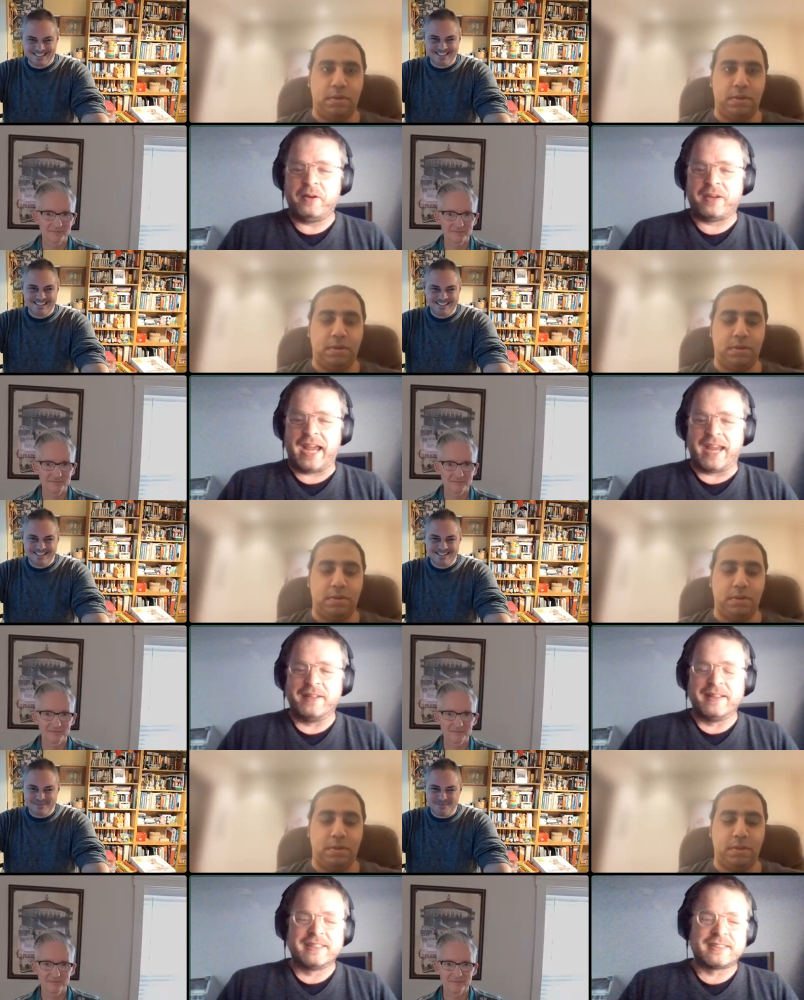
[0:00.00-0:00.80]
Speaker 1: okay
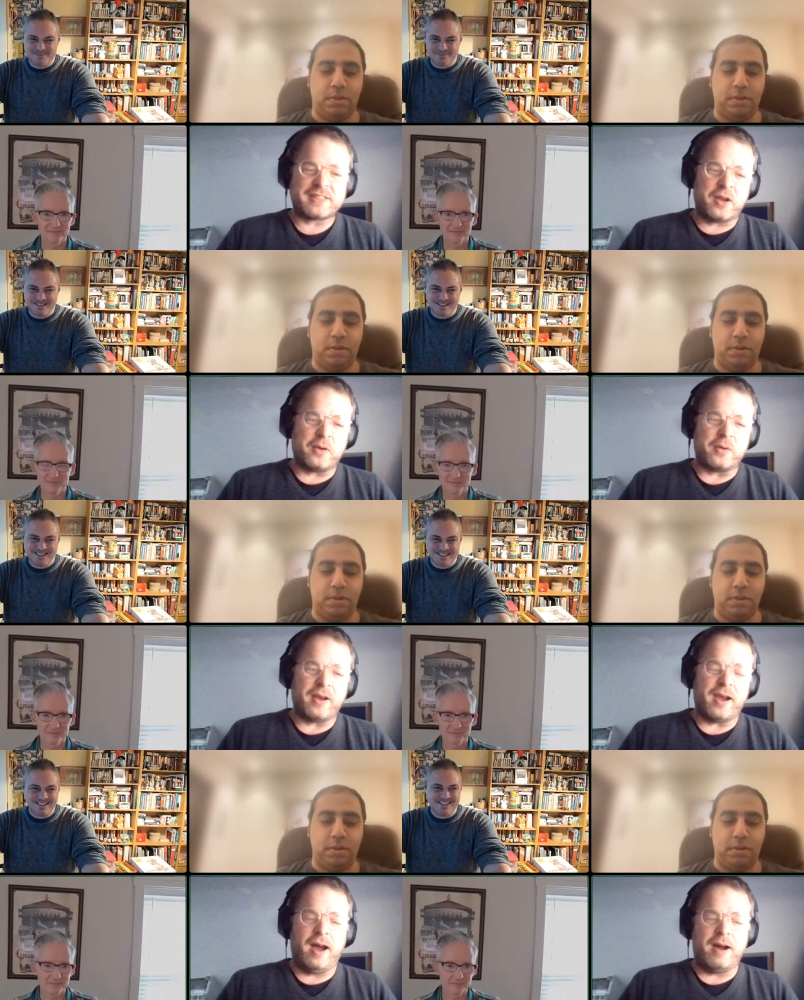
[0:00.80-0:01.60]
so
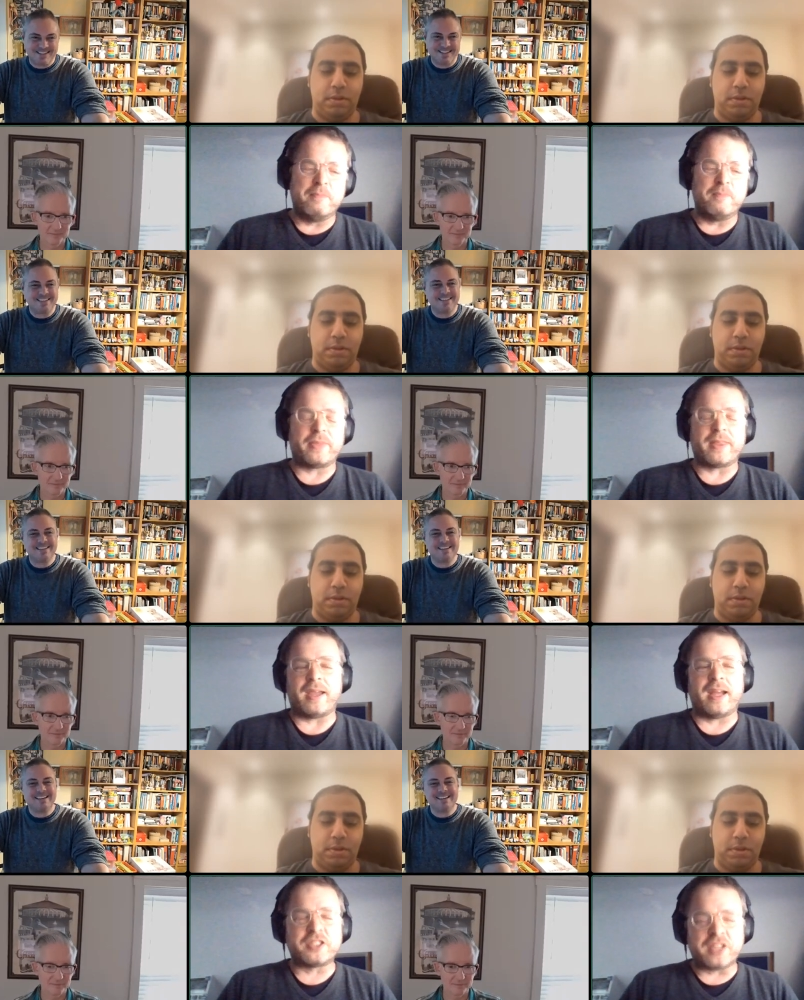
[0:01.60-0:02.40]
um
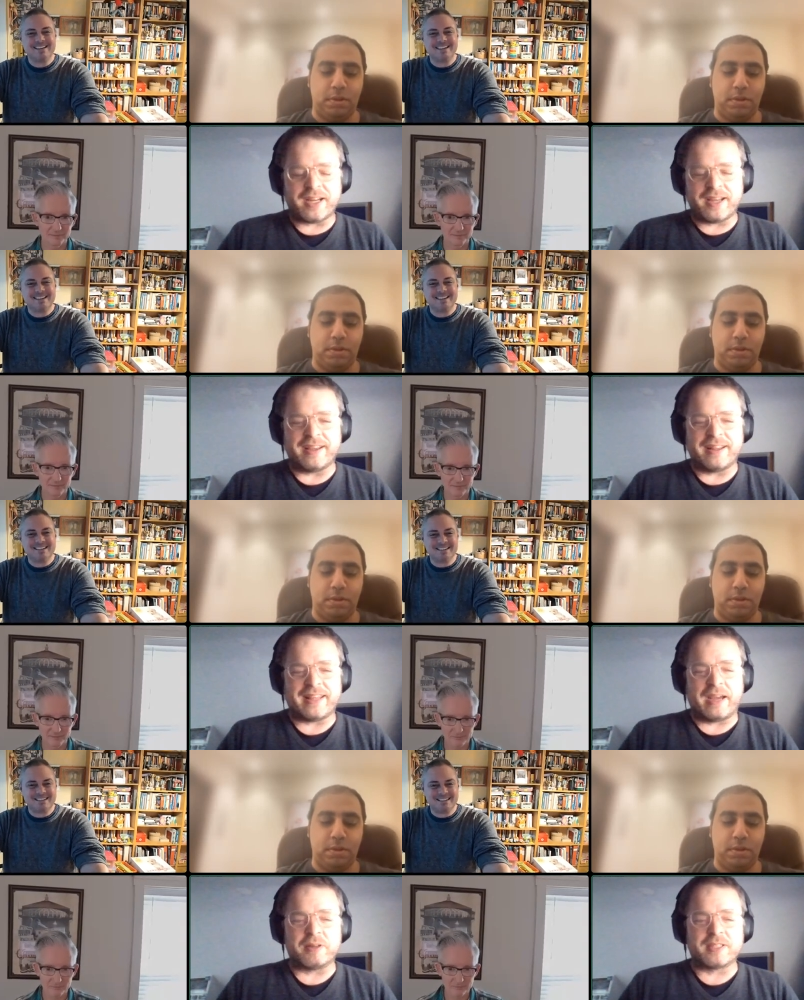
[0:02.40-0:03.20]
Andrea,
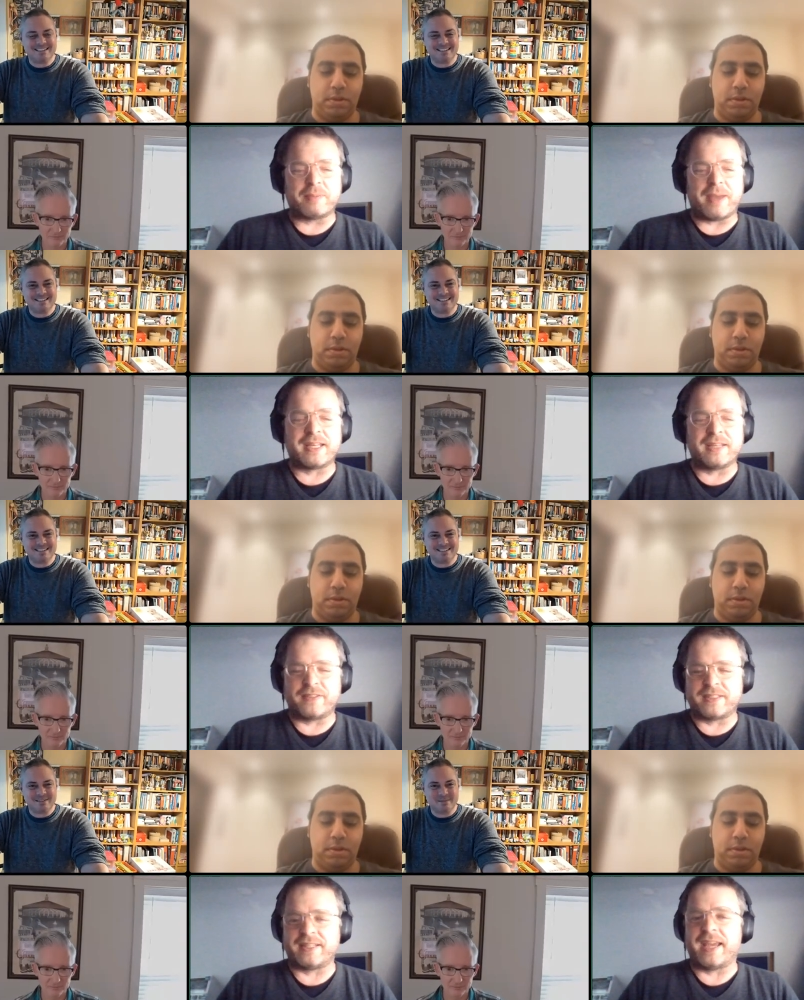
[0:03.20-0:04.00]
that was a
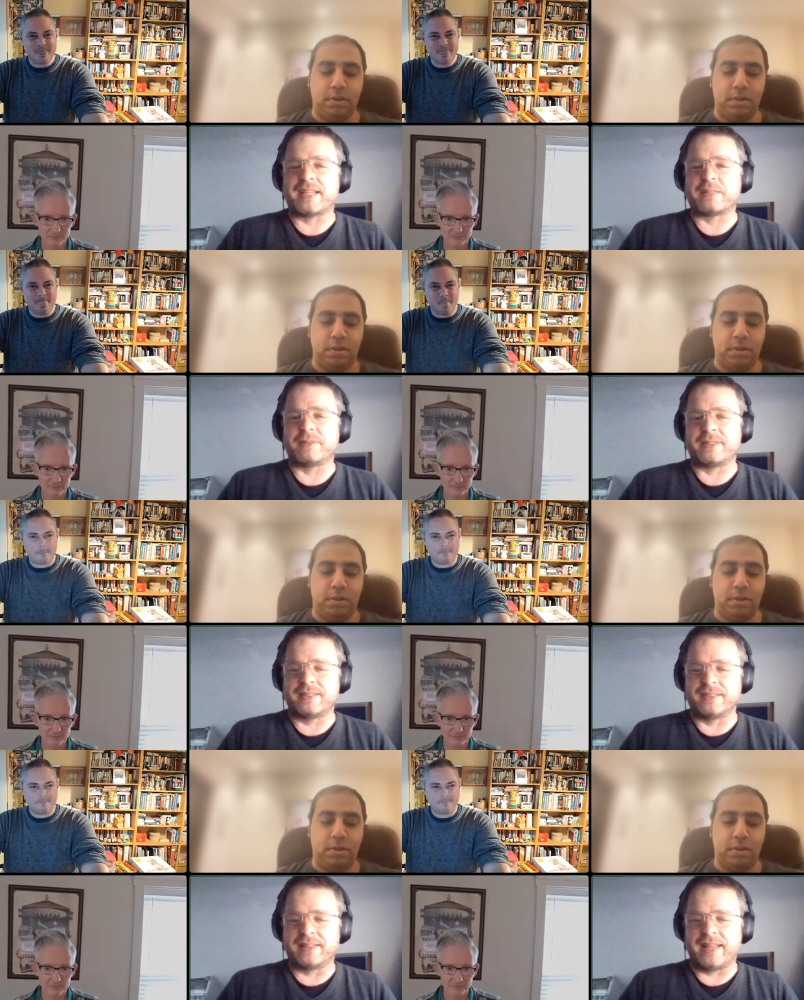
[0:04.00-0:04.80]
magnificent
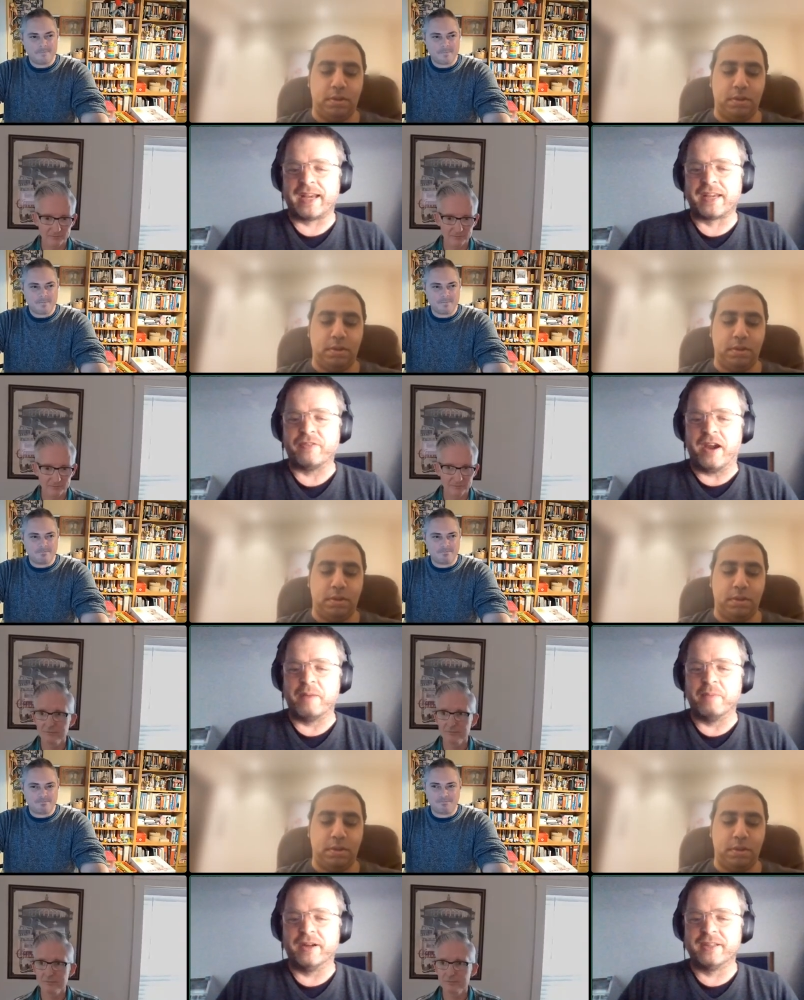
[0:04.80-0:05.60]
exposition. Thank you
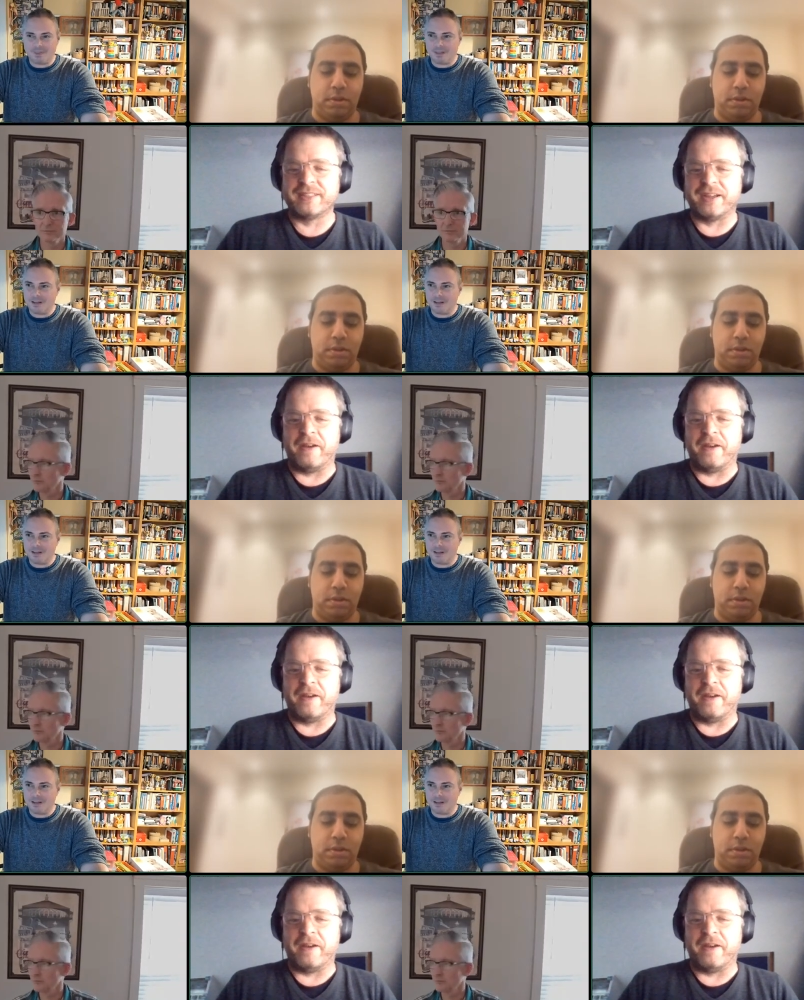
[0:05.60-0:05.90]
very much